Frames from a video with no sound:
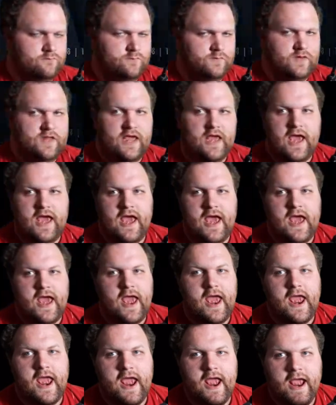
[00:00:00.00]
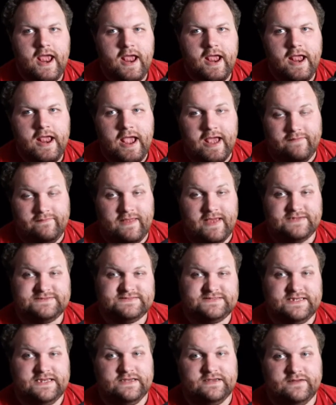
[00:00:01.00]
Yay! And that's
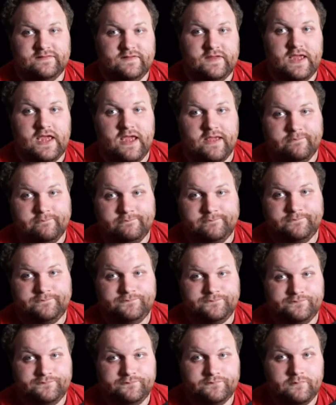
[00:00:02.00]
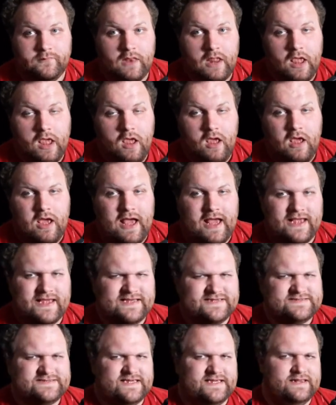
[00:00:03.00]
the end of the game. I
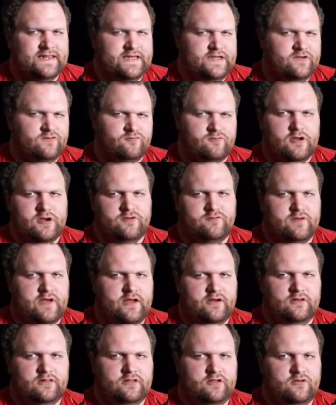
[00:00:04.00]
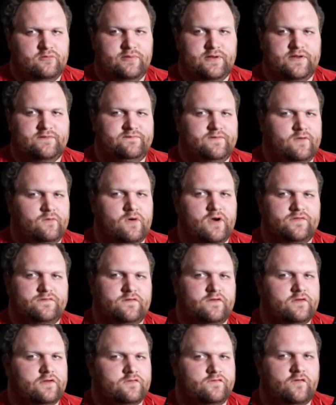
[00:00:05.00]
guess they let you run around a little bit if you want
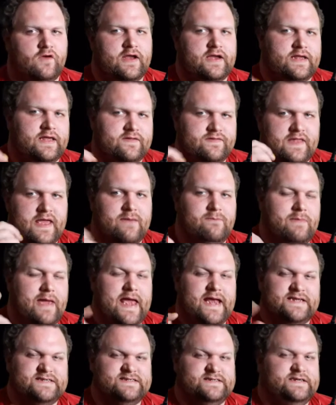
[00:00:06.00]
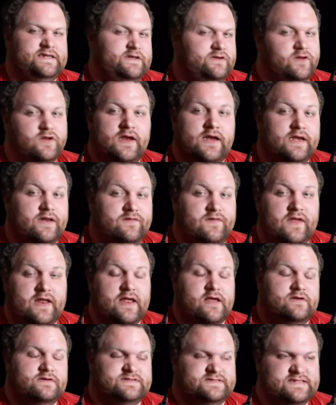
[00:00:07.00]
to to try to get that magazine or anything
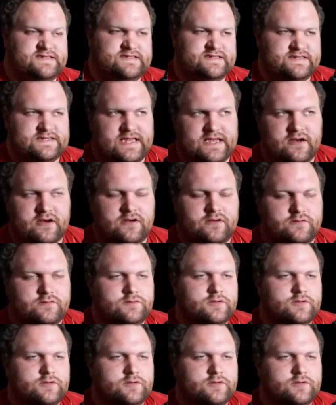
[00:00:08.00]
else that's in there.